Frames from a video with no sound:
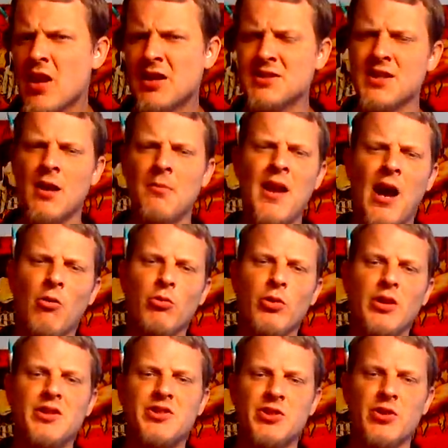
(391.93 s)
I said, I'm not
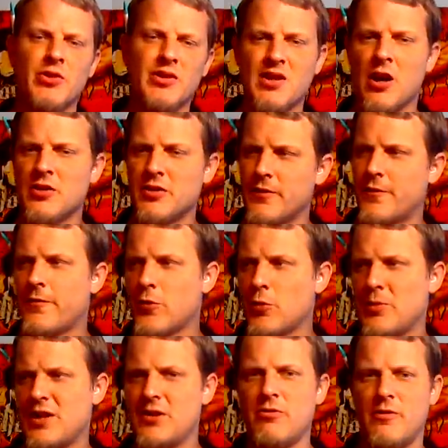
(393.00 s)
really sure. It's hard to, for
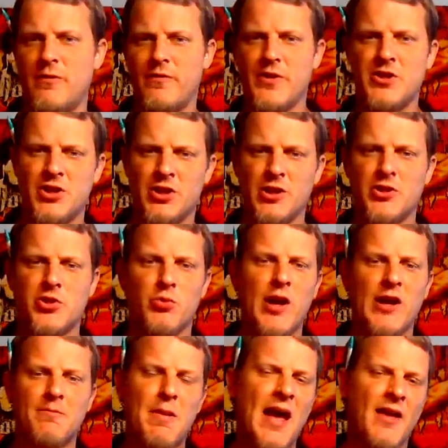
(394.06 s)
me to envision a
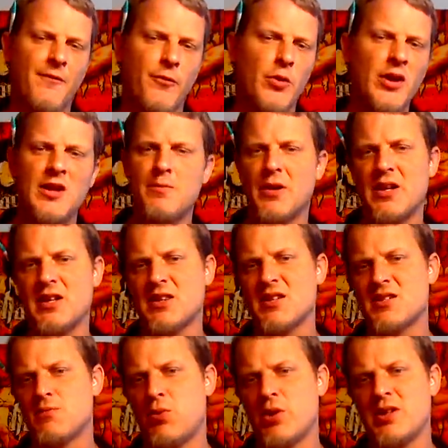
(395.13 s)
direct path for anybody at
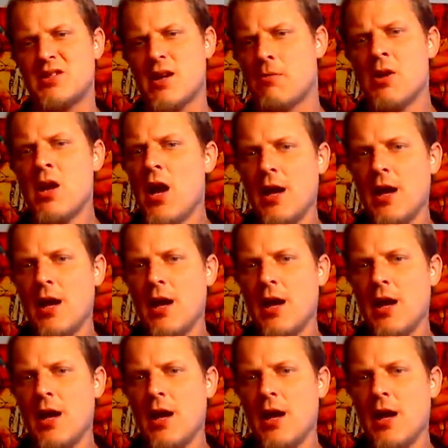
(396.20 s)
this point in time.